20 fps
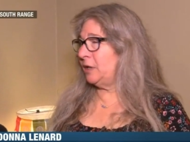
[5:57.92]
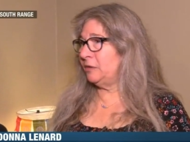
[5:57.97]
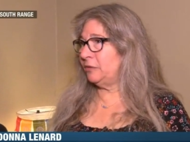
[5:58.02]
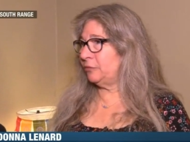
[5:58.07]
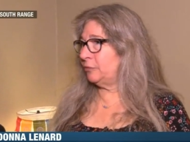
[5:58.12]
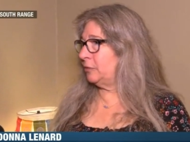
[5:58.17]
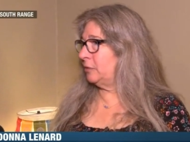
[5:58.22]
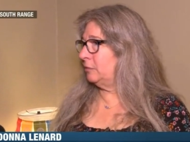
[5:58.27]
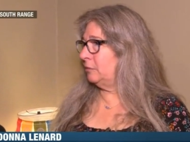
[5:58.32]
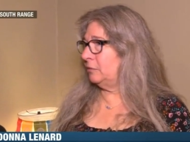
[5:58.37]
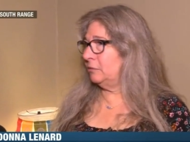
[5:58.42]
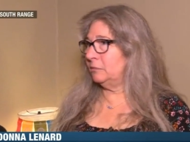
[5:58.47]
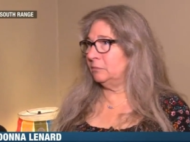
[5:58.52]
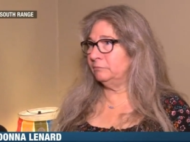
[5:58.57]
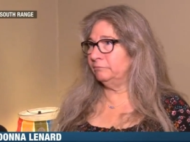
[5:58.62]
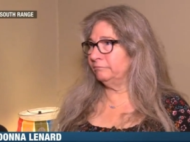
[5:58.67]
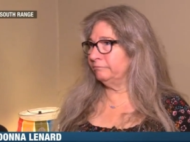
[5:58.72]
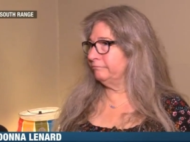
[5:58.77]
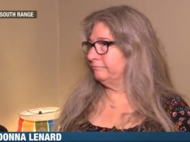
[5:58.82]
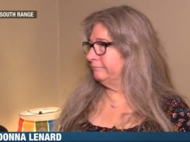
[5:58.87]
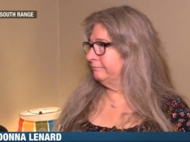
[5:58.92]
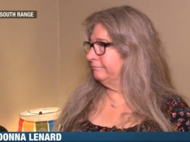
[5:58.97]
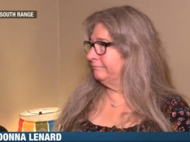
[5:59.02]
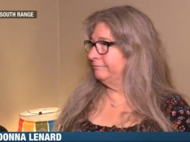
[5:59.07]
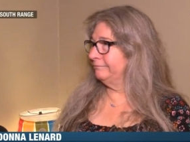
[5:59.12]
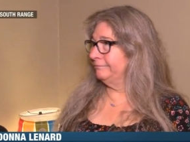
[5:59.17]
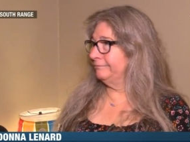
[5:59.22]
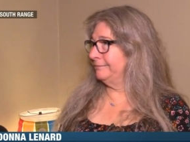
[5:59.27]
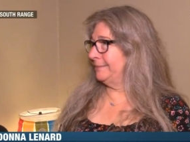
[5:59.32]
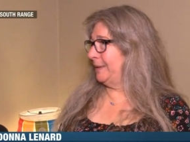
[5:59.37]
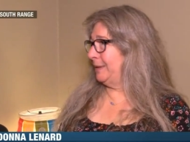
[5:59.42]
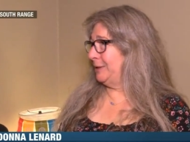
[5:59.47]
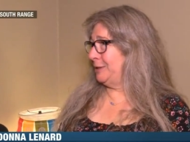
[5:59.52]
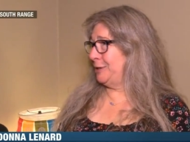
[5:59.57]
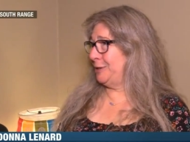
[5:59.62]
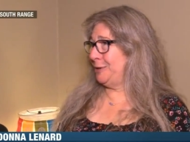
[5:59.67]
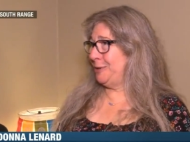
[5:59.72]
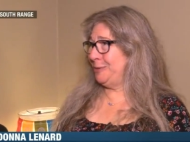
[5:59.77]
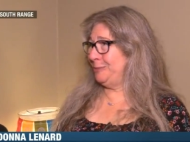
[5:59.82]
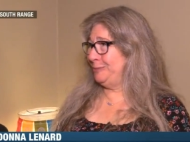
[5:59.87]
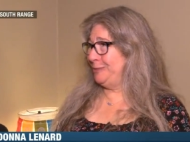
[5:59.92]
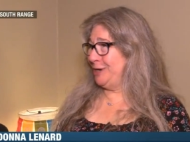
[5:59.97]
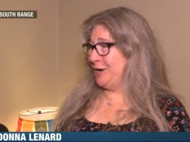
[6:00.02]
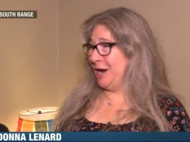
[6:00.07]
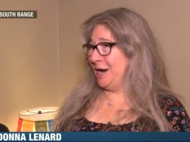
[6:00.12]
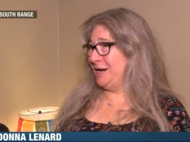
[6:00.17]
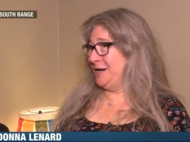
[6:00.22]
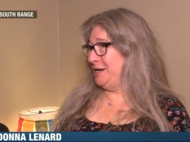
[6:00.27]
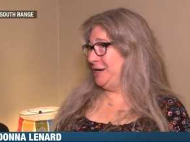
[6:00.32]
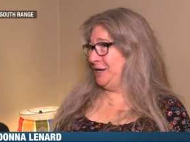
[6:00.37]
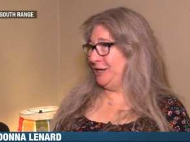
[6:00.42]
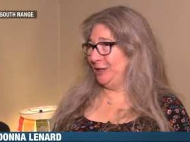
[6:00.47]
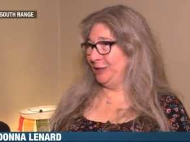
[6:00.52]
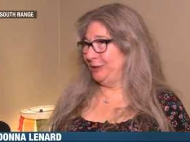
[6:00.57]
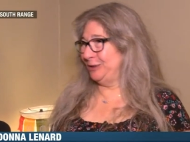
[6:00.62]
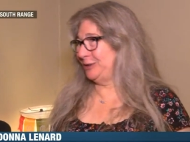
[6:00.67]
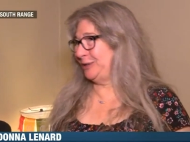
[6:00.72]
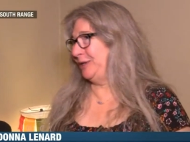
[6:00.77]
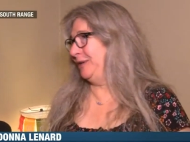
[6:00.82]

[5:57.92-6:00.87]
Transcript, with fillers: through you know, 90s.